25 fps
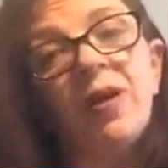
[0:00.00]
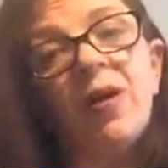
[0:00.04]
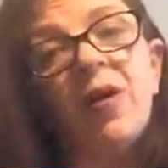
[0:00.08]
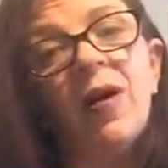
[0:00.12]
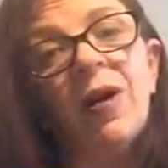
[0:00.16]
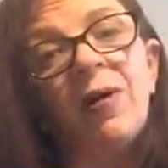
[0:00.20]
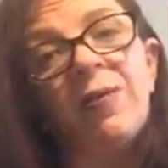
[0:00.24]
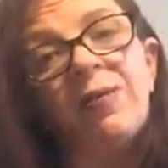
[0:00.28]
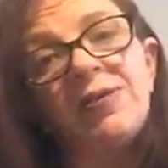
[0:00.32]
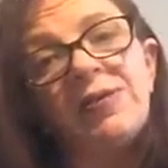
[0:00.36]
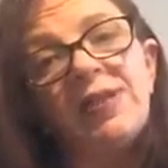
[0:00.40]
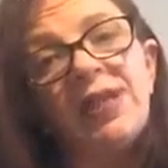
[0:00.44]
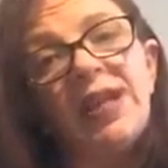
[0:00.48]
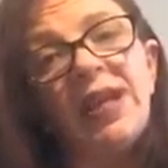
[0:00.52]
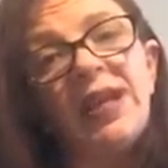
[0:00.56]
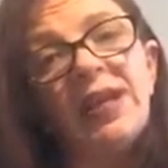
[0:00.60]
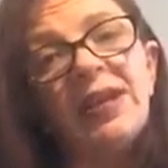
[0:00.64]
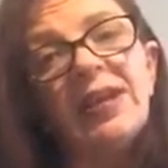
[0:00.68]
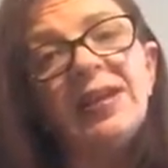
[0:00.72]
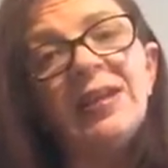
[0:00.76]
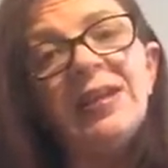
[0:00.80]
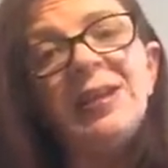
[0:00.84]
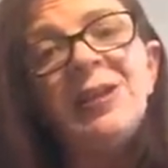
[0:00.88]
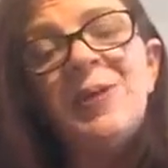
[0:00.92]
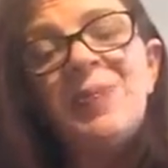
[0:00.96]
I was in,
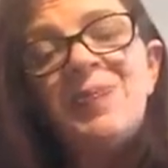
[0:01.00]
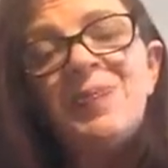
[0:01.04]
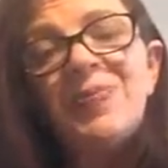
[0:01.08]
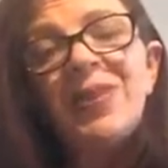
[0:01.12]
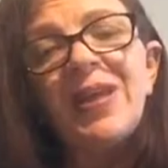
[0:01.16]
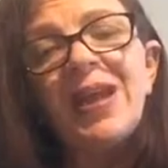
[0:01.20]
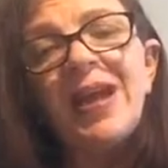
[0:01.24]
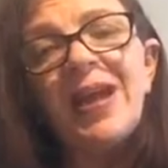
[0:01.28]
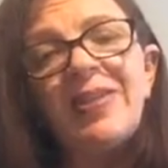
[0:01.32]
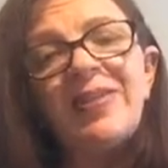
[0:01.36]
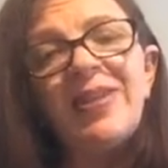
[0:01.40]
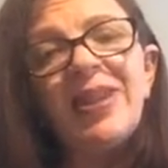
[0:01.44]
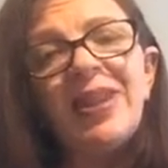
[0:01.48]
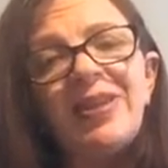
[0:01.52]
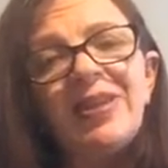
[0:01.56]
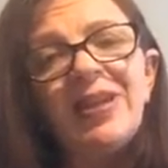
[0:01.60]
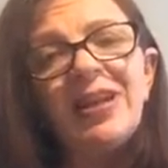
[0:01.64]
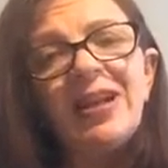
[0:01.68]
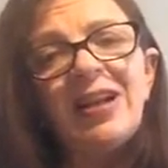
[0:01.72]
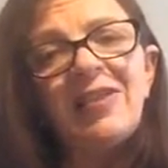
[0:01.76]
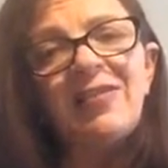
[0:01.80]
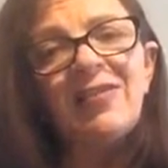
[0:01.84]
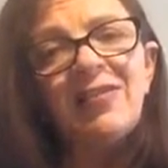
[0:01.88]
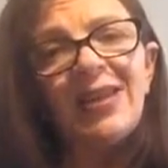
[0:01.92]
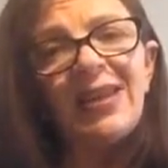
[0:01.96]
and then the
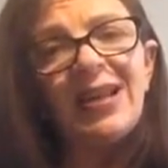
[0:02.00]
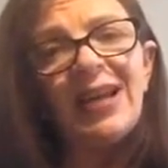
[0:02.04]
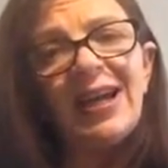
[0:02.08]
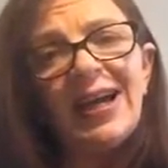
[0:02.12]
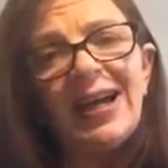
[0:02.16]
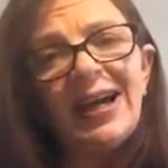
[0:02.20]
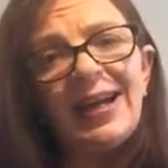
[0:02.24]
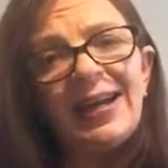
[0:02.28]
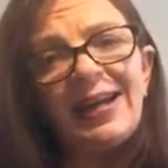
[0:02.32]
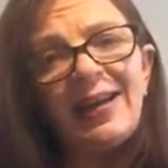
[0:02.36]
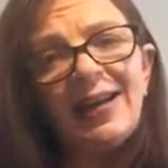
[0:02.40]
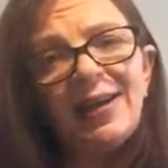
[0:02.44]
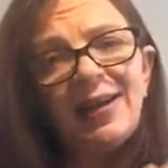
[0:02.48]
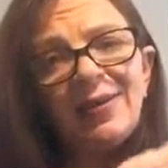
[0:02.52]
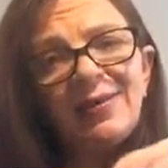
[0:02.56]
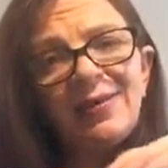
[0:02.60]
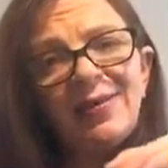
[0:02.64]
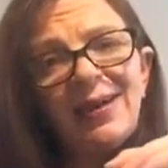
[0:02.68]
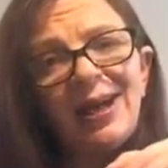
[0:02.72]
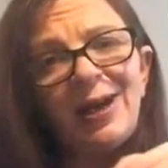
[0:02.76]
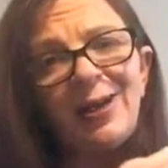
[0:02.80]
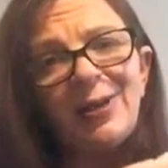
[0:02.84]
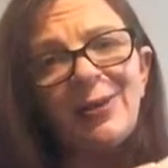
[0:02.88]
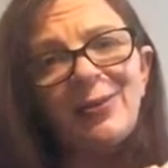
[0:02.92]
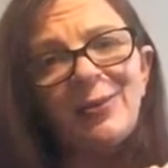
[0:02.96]
lovely Hannah
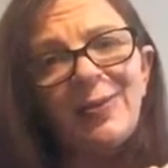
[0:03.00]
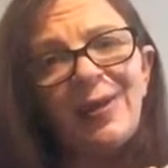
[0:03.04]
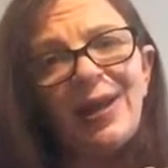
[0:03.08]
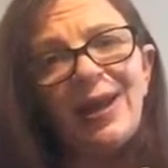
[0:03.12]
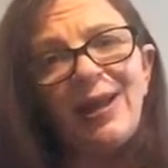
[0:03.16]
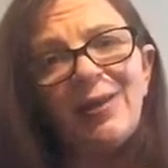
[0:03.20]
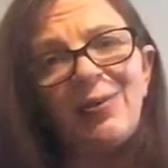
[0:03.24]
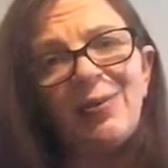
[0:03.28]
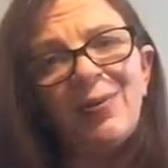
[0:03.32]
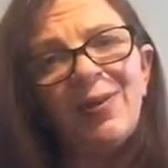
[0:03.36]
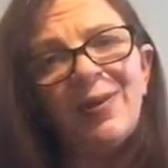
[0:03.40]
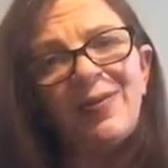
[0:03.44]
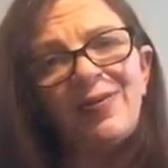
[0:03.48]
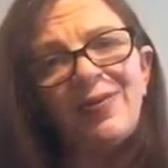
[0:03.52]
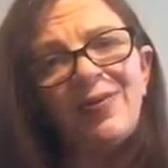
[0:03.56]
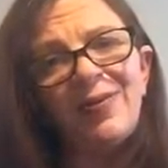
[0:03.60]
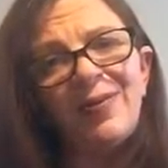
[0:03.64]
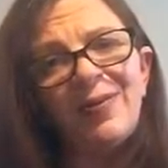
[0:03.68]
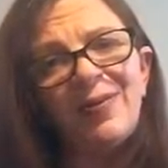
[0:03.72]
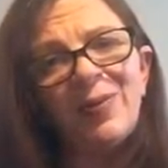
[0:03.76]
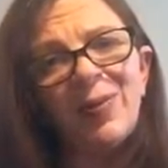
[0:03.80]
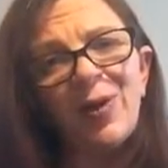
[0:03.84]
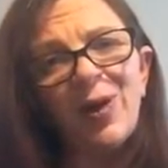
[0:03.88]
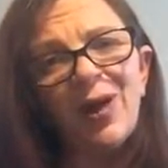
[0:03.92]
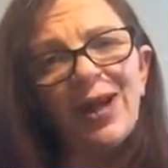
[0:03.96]
helped me with
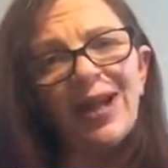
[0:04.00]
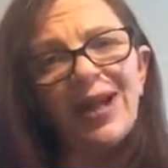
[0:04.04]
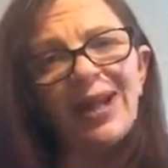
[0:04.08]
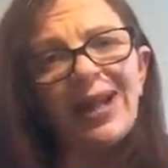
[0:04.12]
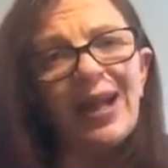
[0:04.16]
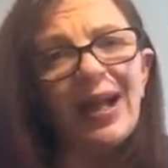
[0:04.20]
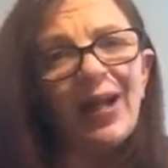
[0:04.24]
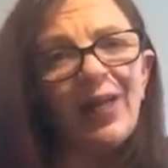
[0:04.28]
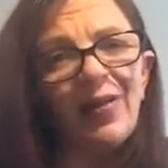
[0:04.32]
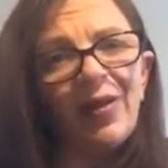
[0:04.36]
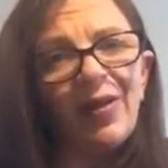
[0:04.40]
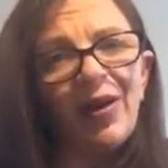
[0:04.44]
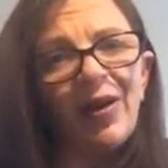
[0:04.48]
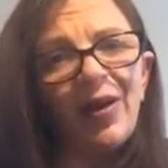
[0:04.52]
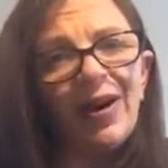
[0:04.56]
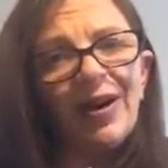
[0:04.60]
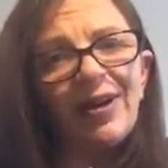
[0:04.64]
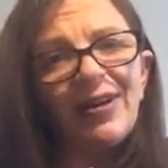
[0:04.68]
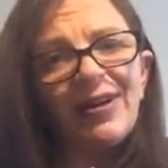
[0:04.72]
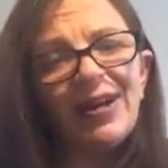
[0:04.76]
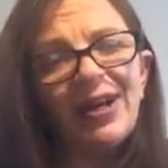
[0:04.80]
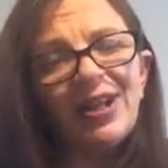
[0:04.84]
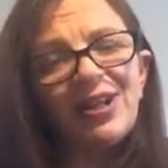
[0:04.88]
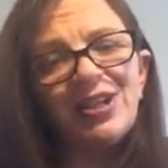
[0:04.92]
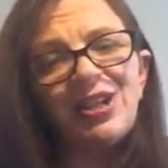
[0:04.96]
working out that I
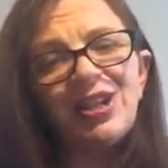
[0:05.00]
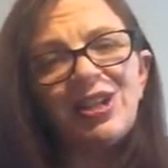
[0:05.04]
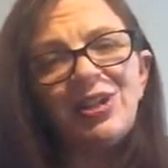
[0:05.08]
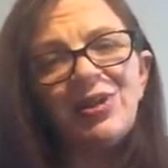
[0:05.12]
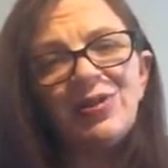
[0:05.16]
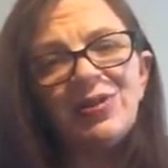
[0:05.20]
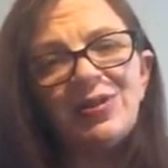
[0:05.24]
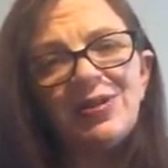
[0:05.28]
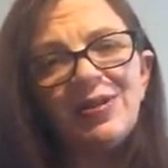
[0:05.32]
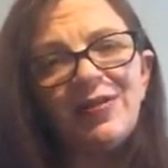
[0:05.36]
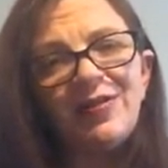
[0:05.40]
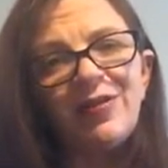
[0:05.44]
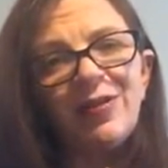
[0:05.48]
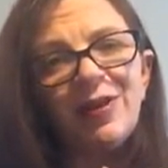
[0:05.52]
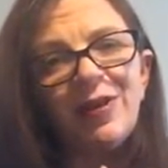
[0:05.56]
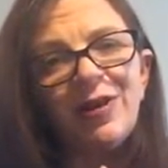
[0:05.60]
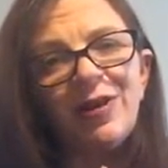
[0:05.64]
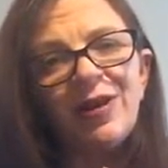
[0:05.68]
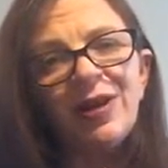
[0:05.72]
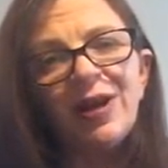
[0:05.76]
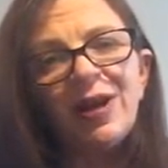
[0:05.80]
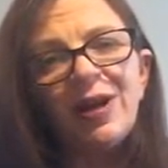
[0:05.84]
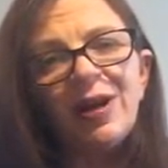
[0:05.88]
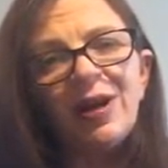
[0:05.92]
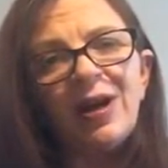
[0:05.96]
could actually use it for
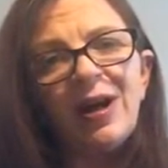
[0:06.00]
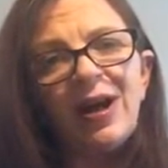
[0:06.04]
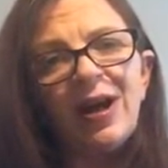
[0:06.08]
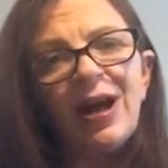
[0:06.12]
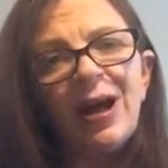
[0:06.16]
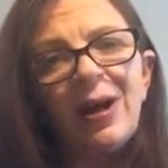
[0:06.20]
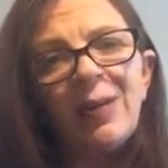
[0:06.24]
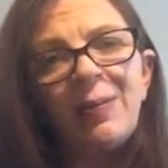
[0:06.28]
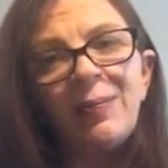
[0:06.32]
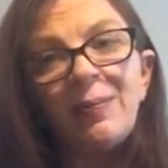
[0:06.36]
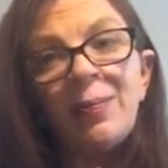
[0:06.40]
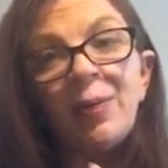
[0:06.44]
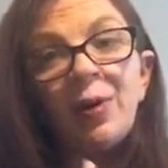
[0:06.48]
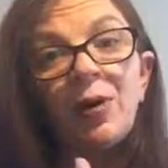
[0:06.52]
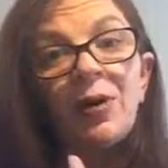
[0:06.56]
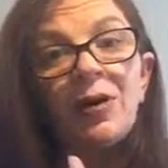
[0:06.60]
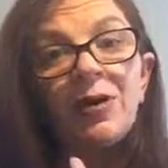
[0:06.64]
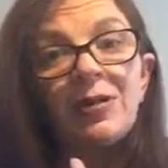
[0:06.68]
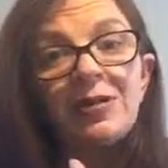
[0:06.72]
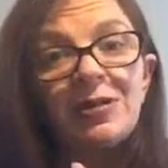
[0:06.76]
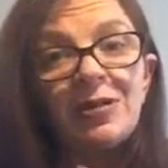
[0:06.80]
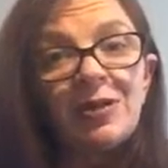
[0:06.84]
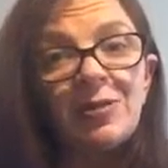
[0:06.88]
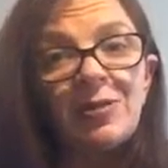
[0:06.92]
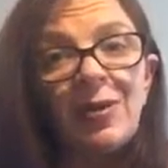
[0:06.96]

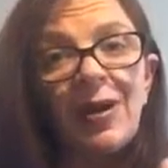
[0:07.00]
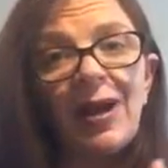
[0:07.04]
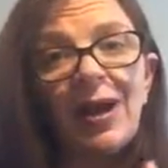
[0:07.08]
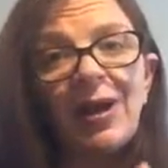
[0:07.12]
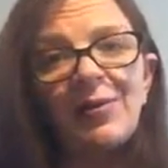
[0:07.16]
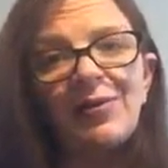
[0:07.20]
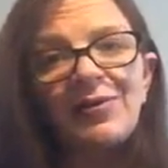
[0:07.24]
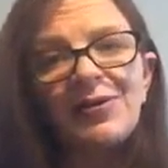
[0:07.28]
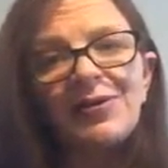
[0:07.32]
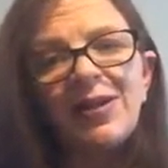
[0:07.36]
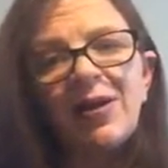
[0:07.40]
booklets as well.